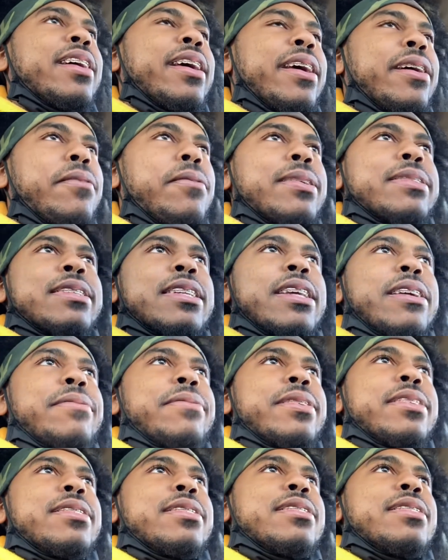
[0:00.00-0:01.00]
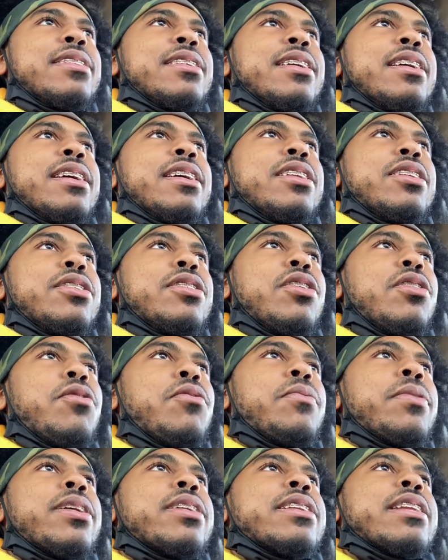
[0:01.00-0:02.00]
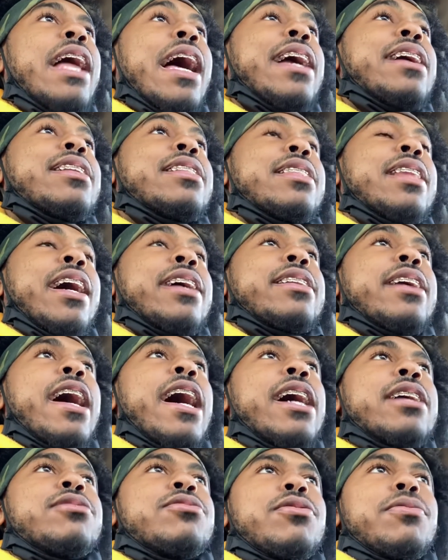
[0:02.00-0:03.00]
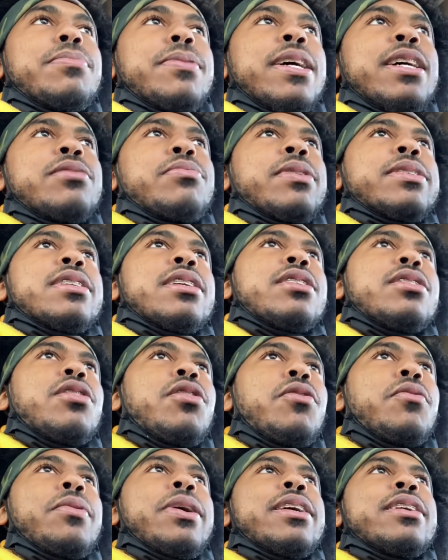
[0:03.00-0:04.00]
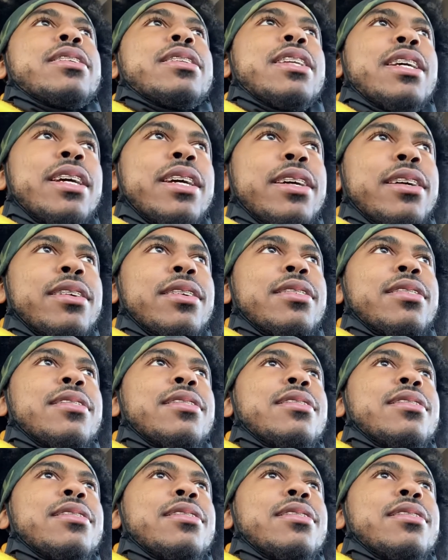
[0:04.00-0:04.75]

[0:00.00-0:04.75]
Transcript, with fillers: It wasn't even nowhere like like the actual place wasn't nowhere near